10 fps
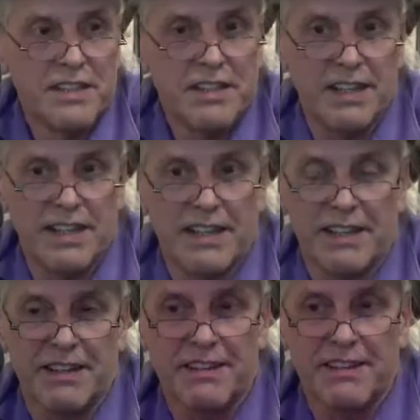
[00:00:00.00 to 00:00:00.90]

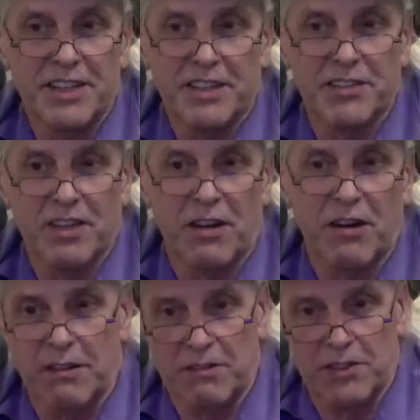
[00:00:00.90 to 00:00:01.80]
and years ago
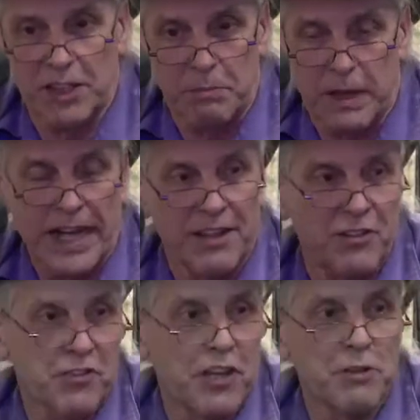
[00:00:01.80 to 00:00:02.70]
I was in a band
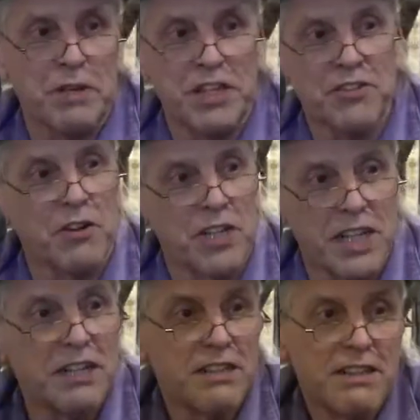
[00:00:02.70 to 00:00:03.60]
in southern Minnesota,
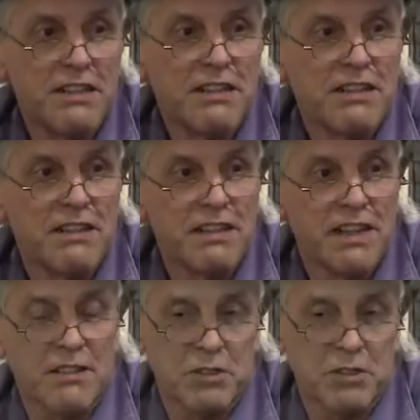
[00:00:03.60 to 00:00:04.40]
and we